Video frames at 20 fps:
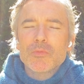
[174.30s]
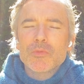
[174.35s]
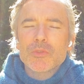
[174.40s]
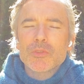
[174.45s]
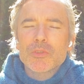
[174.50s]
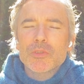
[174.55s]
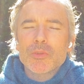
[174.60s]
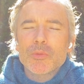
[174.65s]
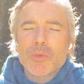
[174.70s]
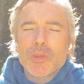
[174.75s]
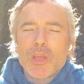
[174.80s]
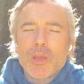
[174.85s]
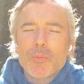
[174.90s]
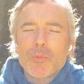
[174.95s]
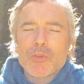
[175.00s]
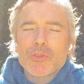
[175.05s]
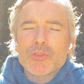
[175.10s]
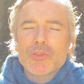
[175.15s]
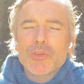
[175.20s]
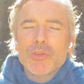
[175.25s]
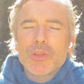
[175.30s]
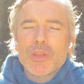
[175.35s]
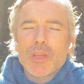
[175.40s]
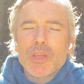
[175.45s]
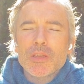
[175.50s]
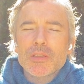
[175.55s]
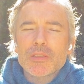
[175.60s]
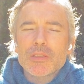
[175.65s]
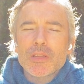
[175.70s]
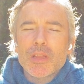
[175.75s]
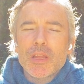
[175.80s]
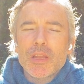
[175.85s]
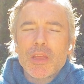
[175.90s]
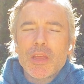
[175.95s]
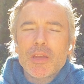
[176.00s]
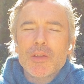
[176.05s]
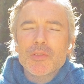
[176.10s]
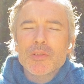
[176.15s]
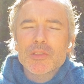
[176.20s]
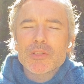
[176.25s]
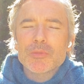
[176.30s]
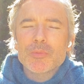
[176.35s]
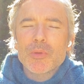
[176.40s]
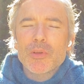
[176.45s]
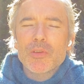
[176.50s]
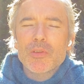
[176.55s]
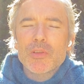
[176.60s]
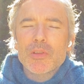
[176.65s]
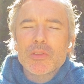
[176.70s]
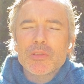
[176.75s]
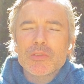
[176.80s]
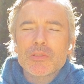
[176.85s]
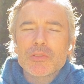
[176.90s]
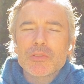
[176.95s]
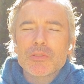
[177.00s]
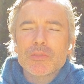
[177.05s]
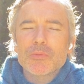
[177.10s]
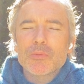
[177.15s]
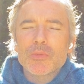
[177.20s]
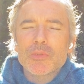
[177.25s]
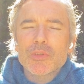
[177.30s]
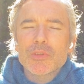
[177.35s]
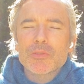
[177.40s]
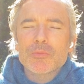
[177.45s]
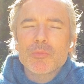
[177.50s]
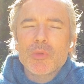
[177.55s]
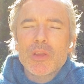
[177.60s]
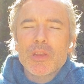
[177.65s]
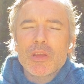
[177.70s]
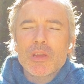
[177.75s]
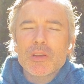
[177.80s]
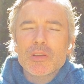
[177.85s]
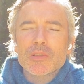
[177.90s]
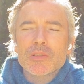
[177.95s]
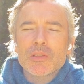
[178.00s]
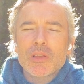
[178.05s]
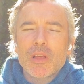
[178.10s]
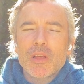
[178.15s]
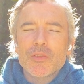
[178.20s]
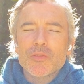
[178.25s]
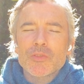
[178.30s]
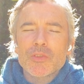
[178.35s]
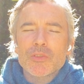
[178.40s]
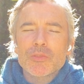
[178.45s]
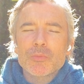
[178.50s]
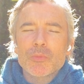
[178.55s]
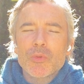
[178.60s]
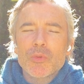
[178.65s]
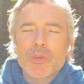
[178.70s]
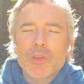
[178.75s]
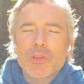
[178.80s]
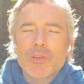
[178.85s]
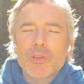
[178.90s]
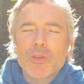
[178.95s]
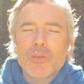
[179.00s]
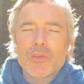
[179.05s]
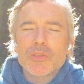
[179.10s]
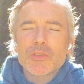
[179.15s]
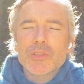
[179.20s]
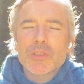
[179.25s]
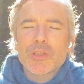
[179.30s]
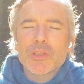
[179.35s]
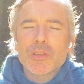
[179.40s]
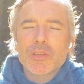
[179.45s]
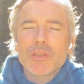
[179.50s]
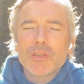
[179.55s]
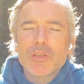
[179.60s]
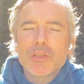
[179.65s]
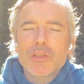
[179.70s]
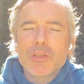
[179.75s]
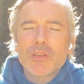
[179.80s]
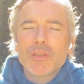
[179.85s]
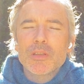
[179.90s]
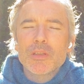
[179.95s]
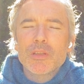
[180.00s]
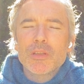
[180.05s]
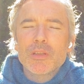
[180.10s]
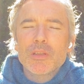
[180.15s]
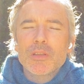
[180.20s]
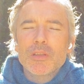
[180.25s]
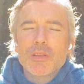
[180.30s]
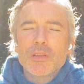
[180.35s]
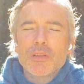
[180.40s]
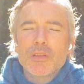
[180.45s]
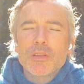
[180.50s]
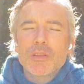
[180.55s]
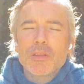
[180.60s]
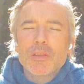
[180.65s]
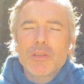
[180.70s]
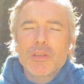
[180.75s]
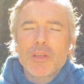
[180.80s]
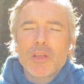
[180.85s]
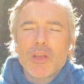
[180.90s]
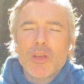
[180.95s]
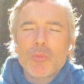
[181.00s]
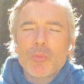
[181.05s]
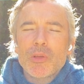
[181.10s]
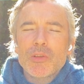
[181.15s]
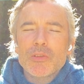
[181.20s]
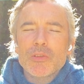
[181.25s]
So again, we're tuning into that inner experience. We're just meeting ourselves this morning, noticing, how am I